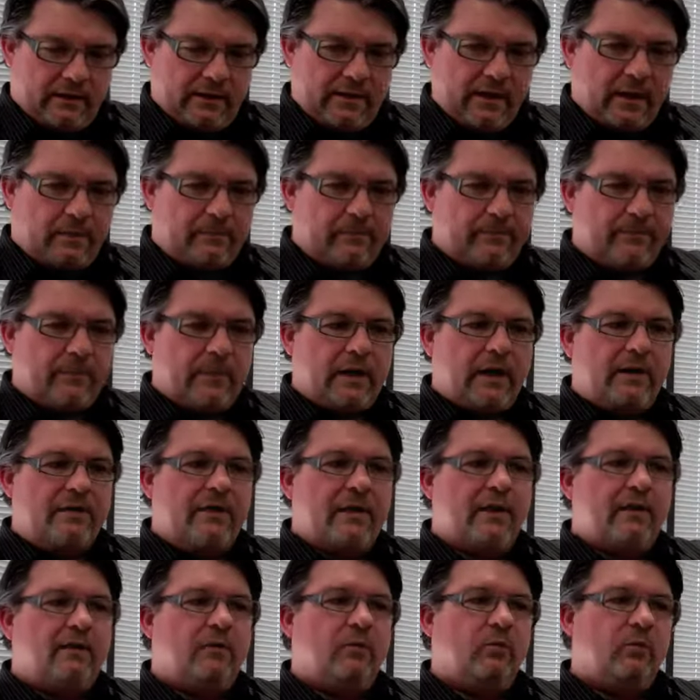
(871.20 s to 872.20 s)
Yeah,
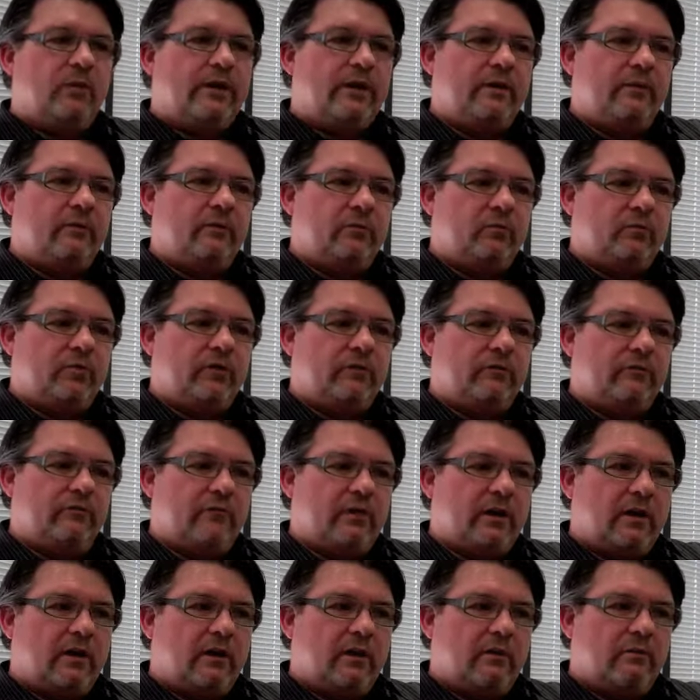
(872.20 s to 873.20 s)
and then
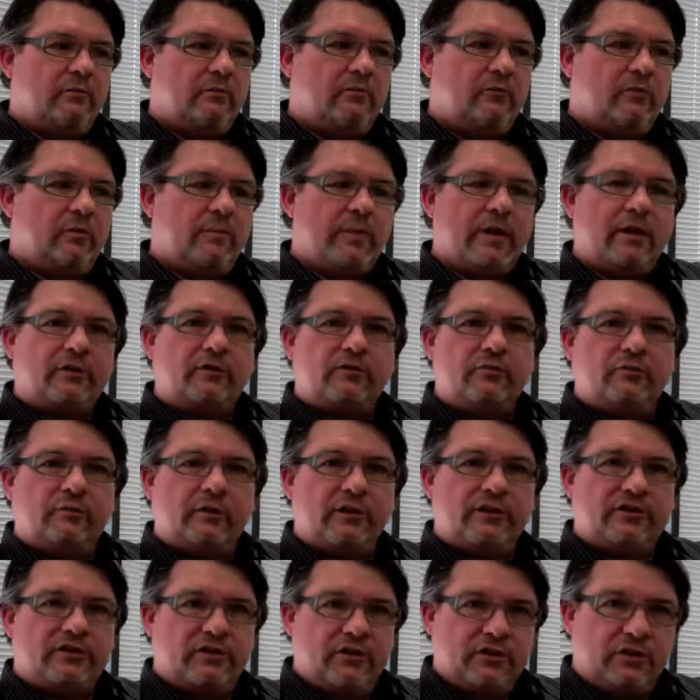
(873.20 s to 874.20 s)
we're about to
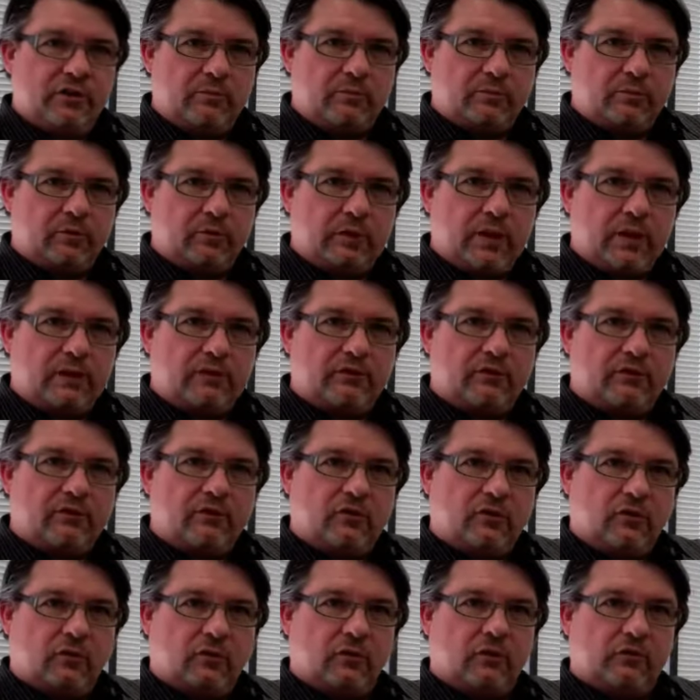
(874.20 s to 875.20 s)
release a new product
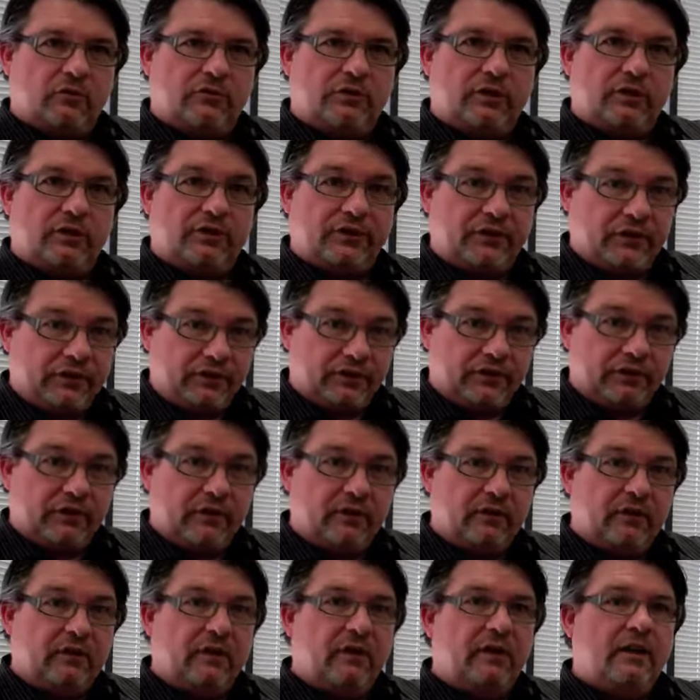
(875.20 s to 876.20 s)
called Assist,
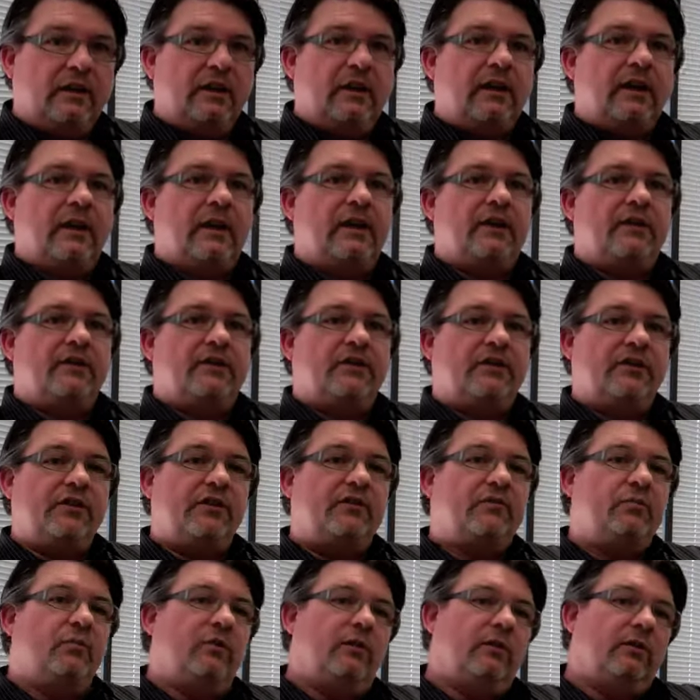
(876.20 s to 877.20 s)
and
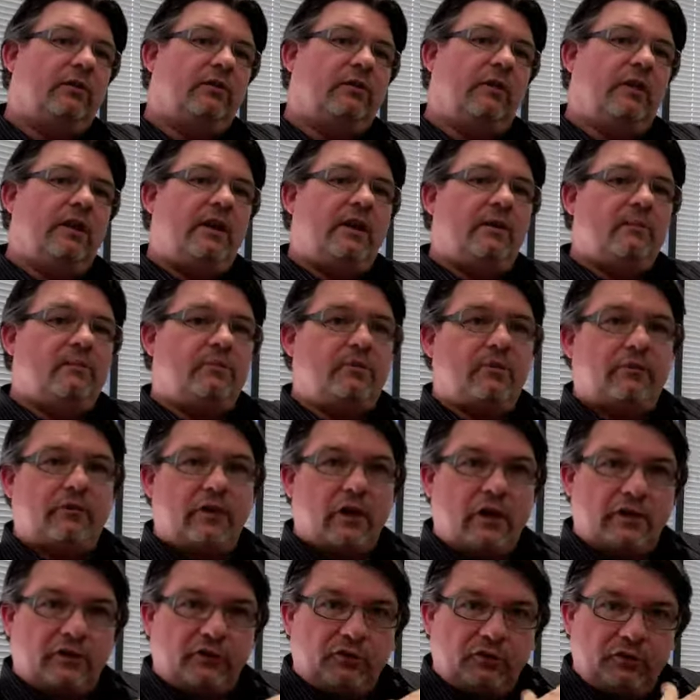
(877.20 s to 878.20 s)
Assist will
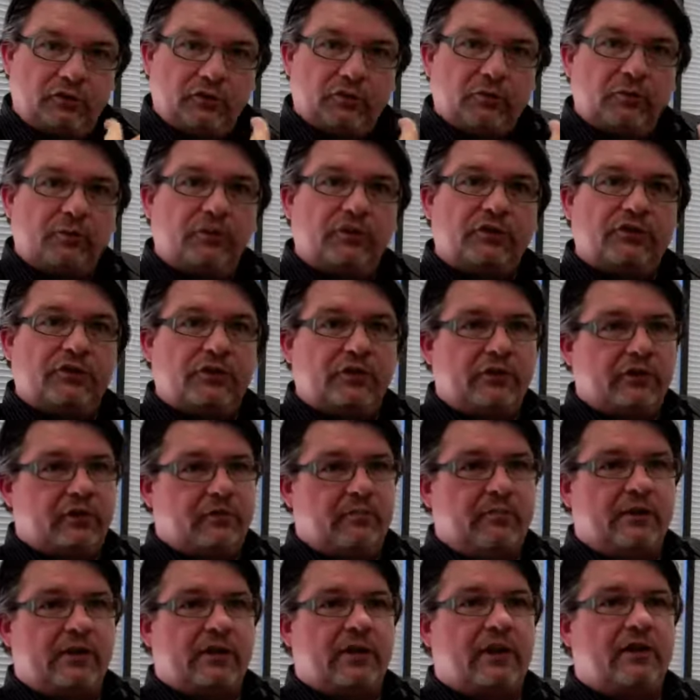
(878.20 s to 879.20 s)
provide tools to the
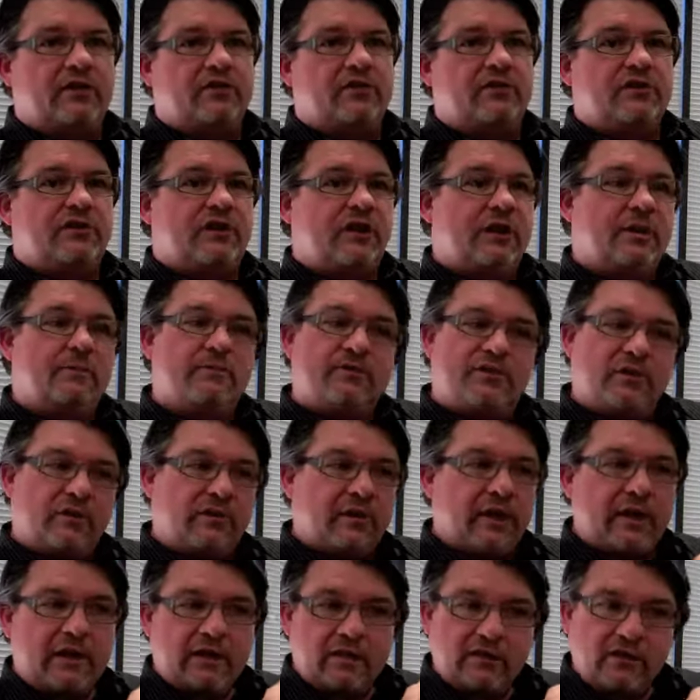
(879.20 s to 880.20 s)
communication team so
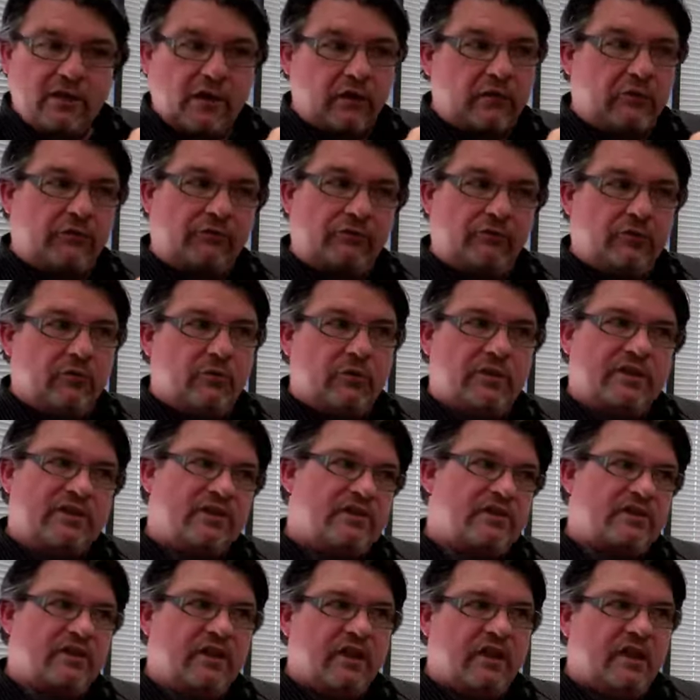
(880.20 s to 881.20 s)
they can go through.
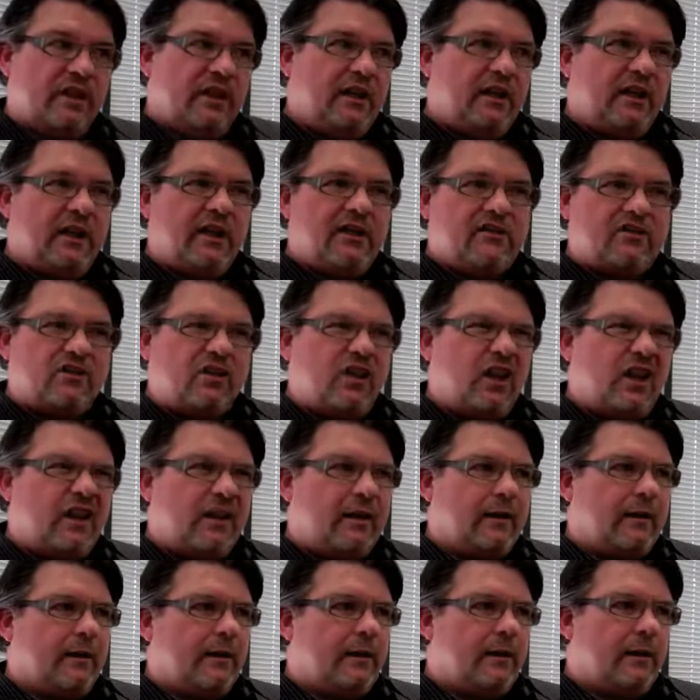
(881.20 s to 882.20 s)
It's
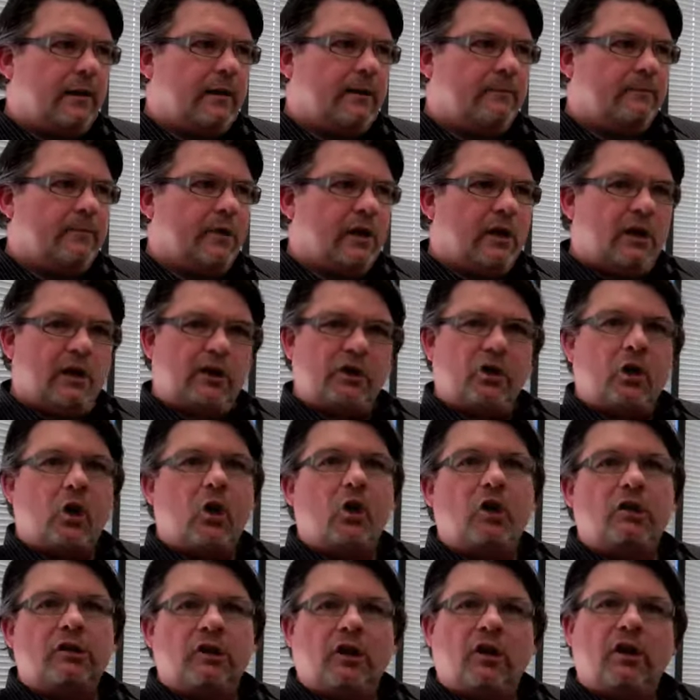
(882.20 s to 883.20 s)
like an
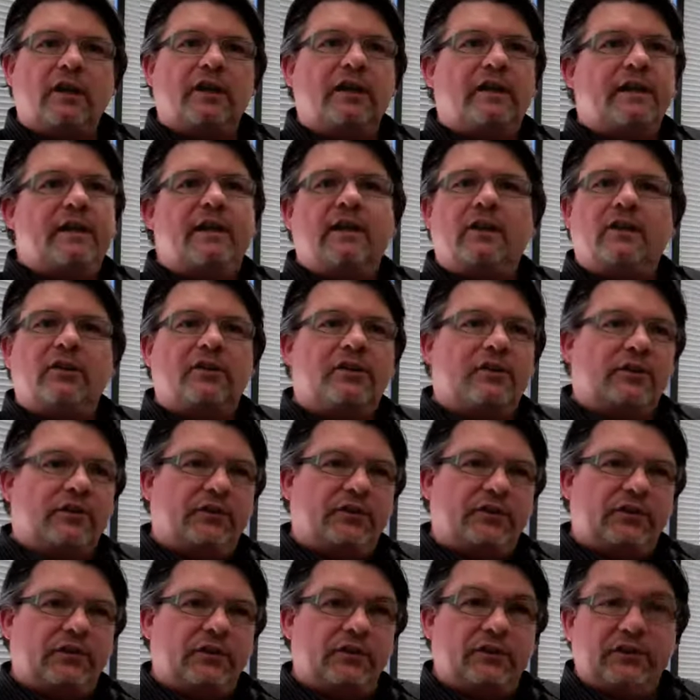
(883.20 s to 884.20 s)
online
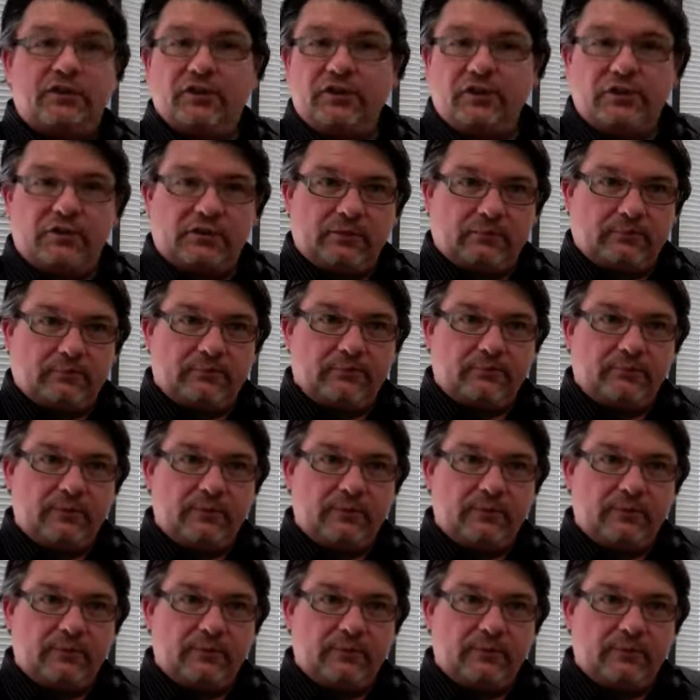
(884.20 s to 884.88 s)
analysis system.